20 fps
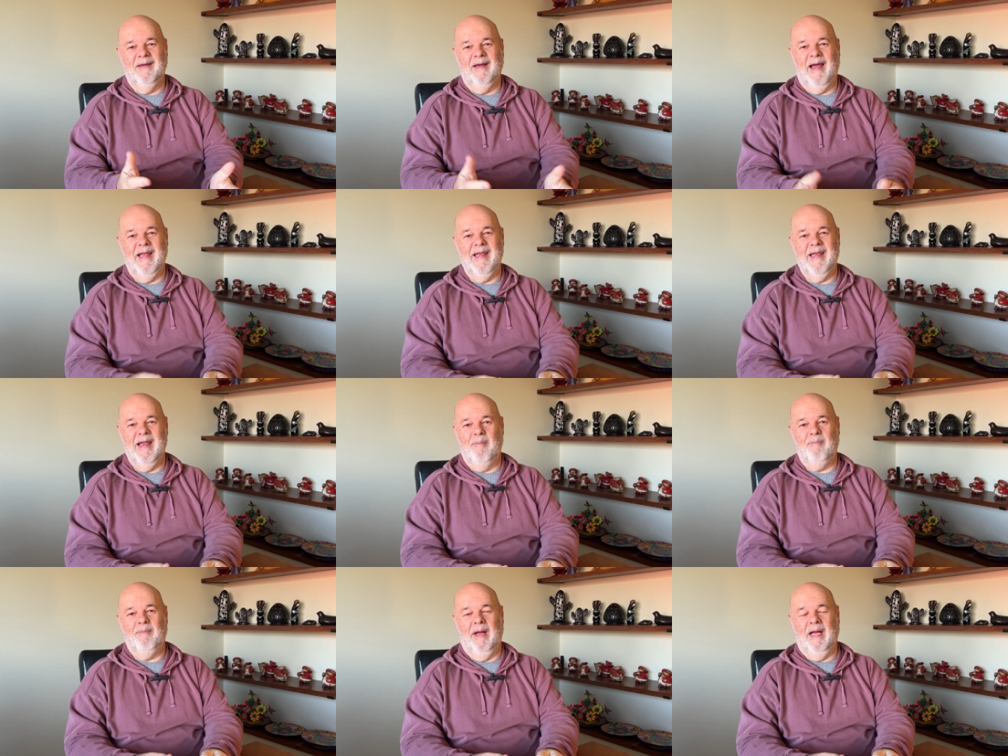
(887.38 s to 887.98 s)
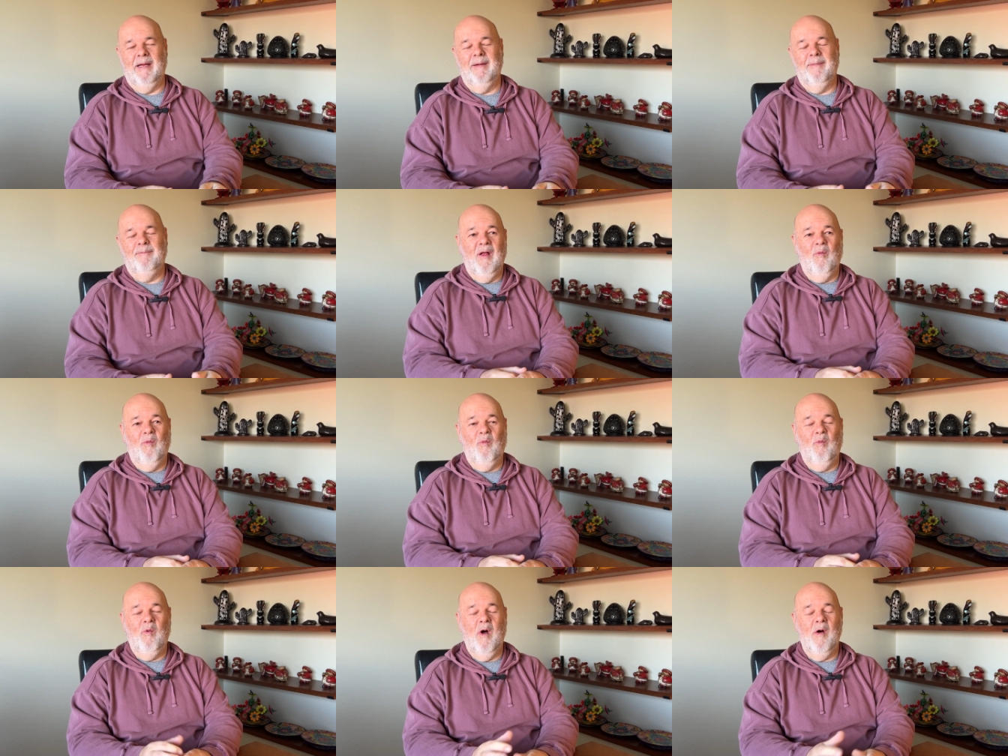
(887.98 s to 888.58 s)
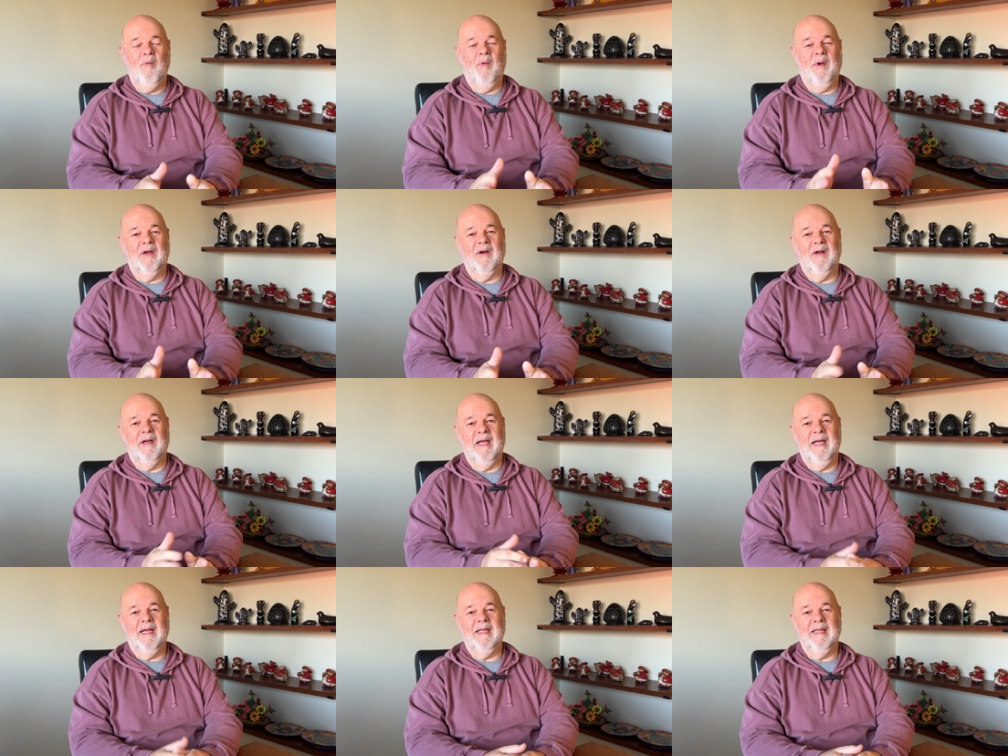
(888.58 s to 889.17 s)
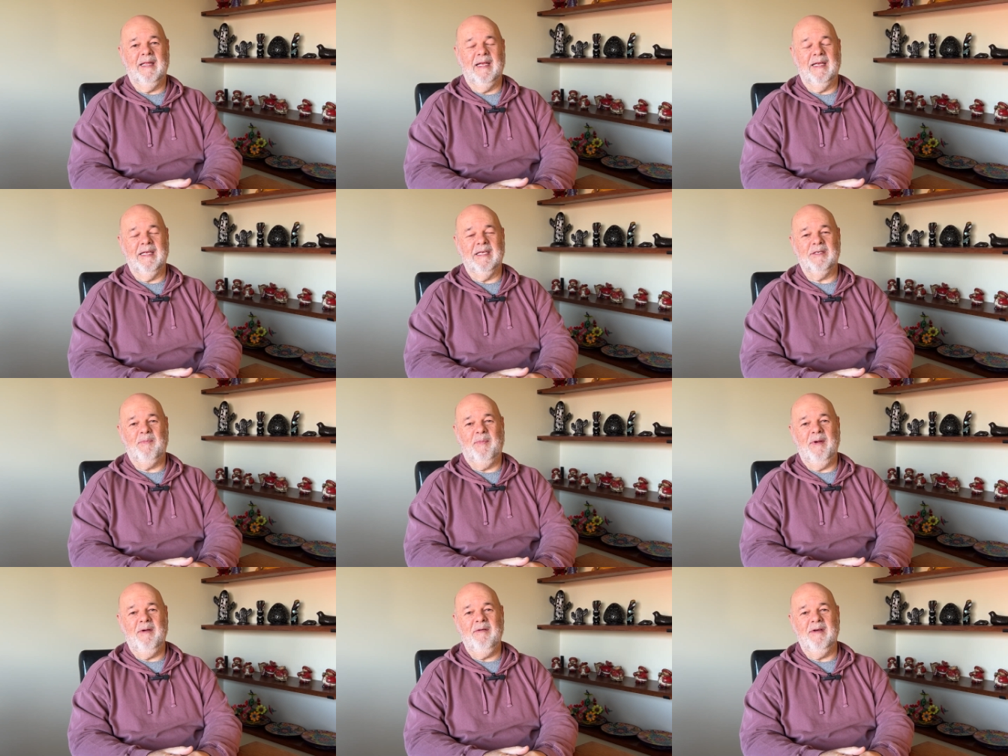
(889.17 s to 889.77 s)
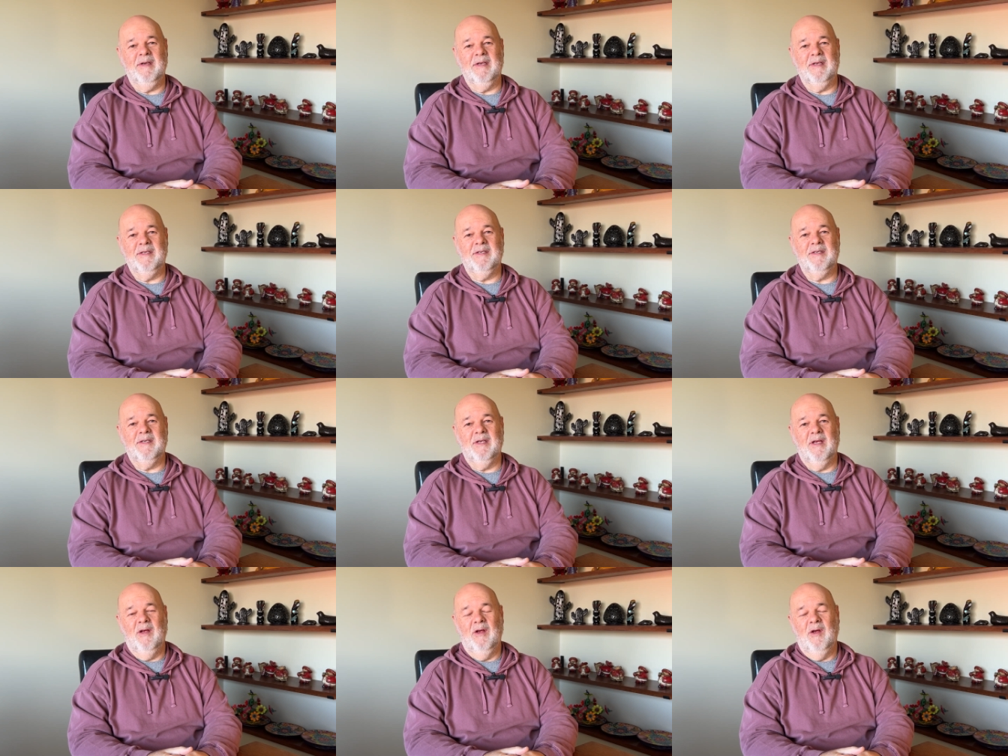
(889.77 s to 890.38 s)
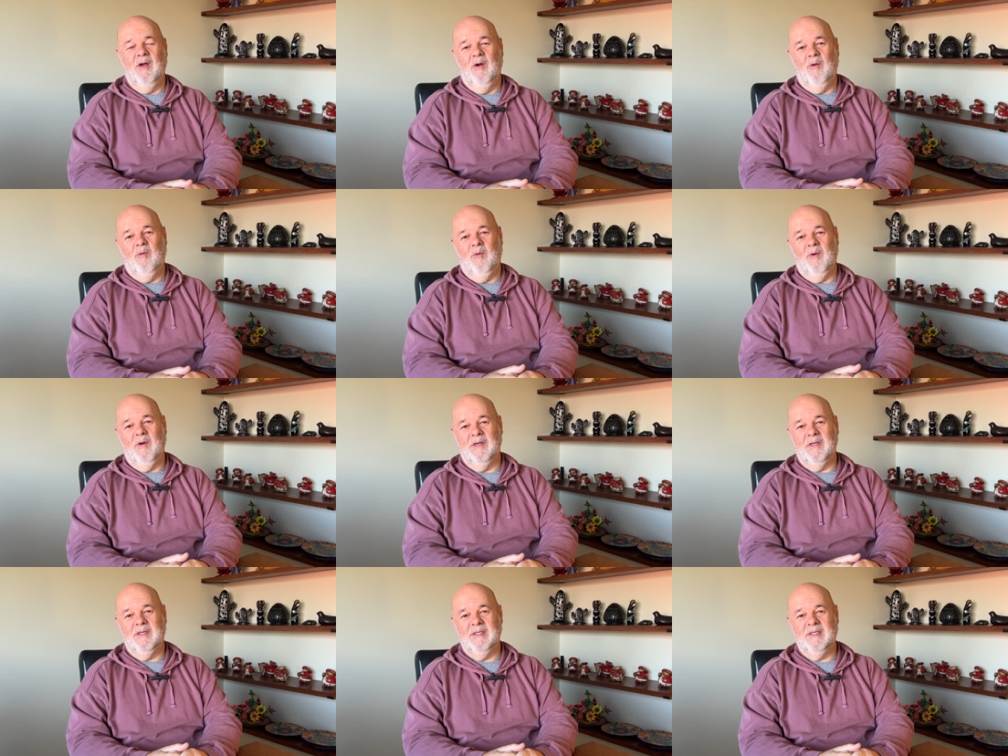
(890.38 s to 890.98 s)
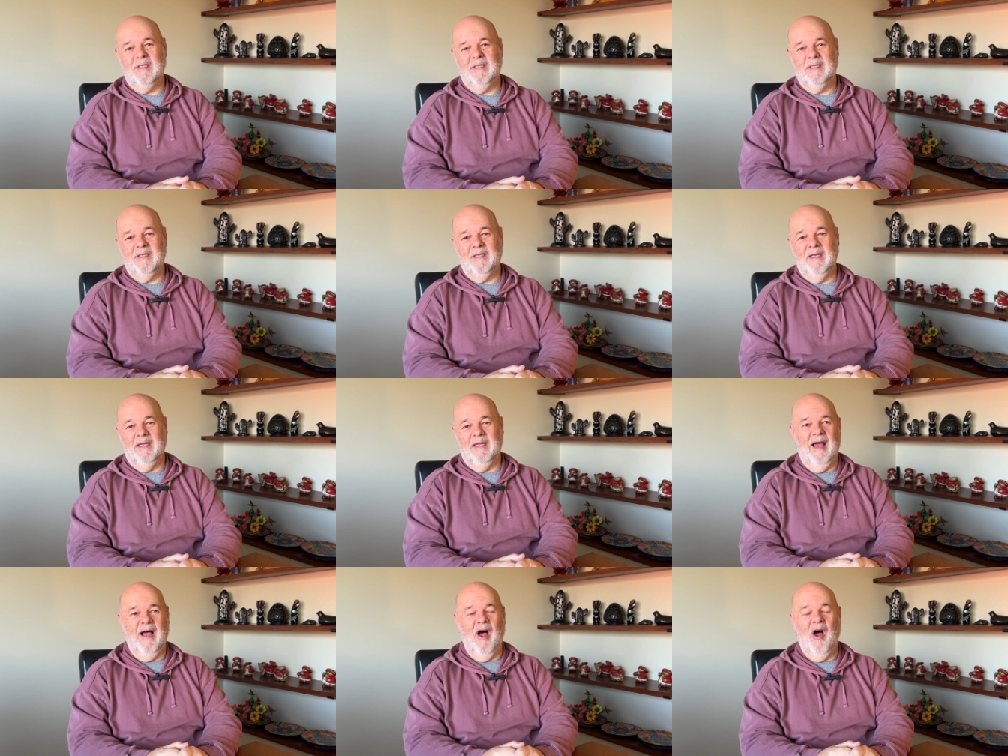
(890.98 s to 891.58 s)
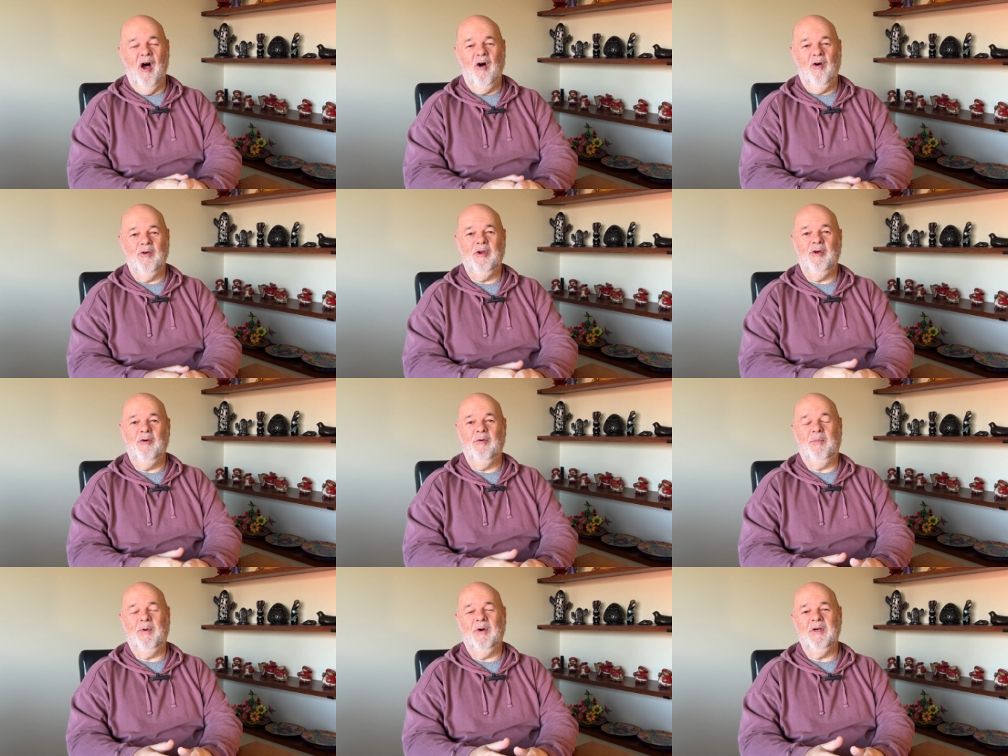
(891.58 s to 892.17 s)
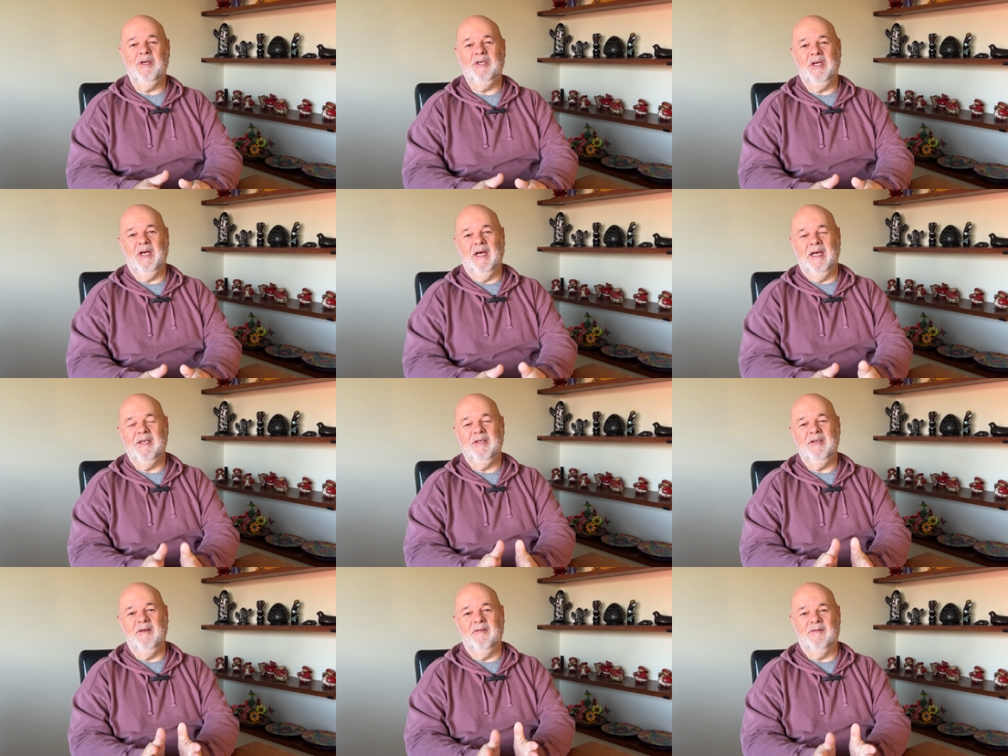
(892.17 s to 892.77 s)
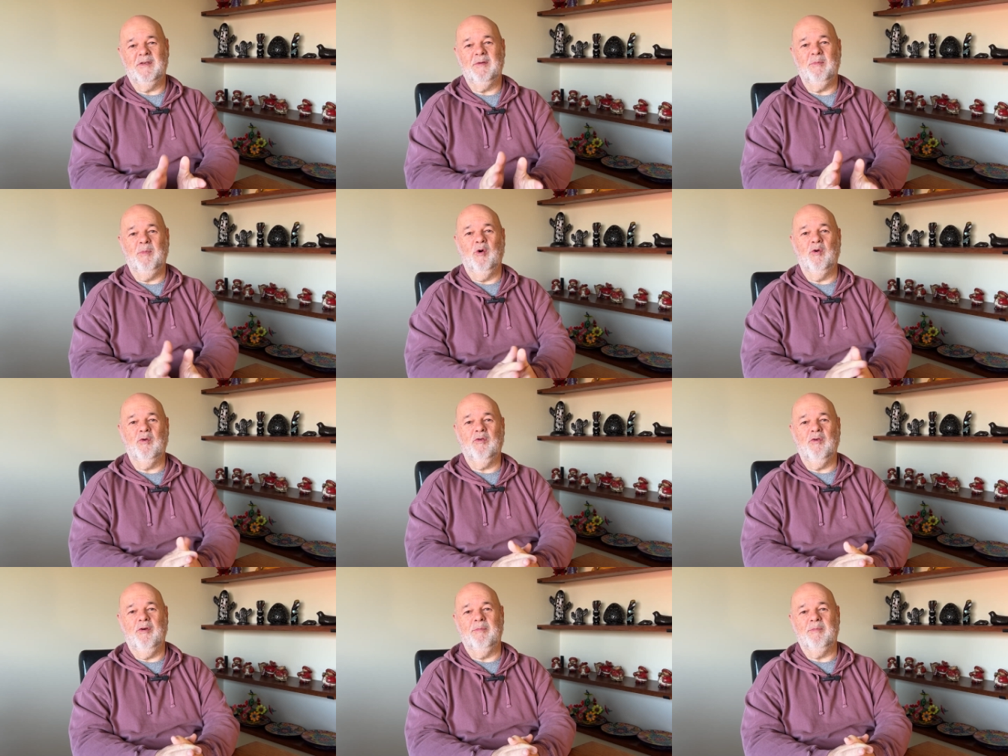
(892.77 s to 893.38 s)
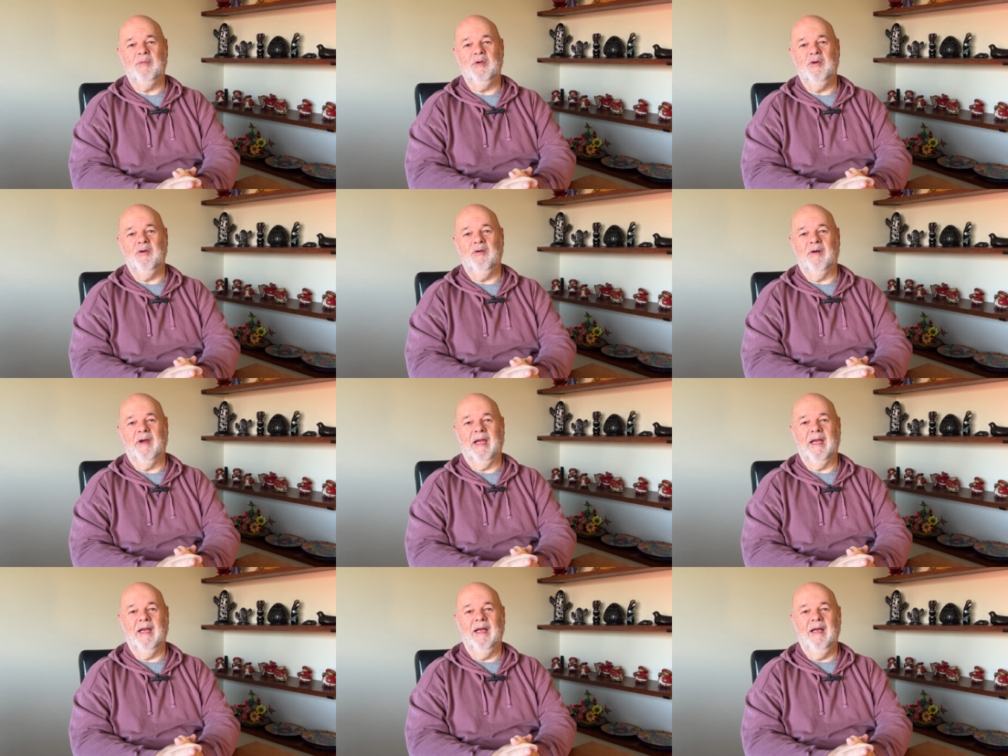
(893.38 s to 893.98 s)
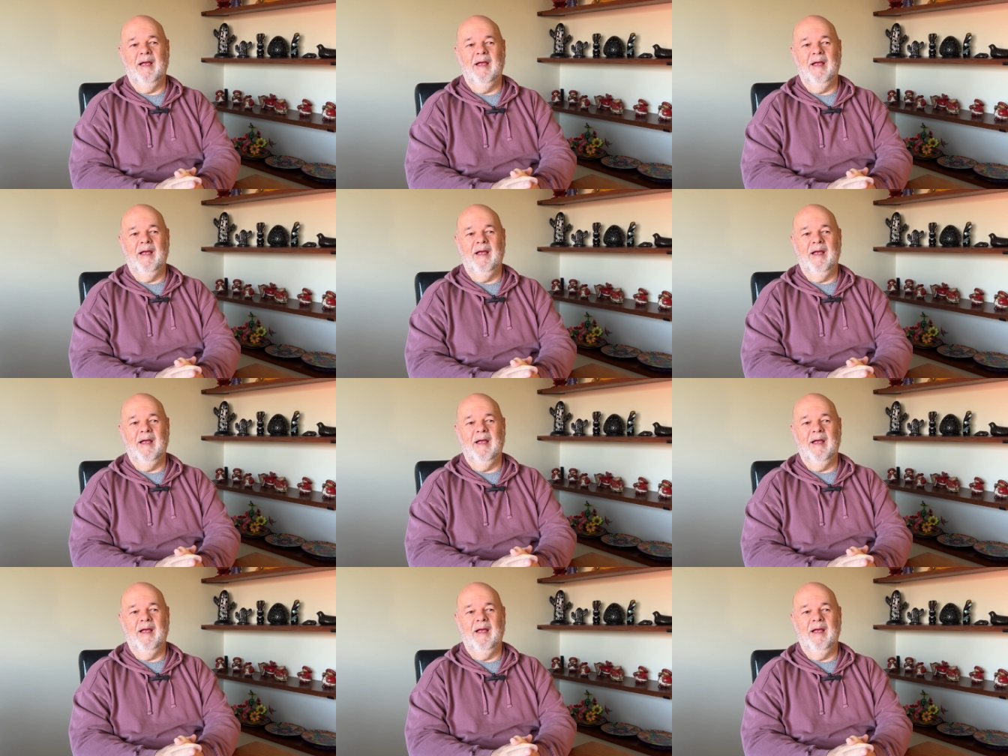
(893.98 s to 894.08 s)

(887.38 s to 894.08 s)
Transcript: a number. What we got out of that experience was a whole new appreciation of small group touring.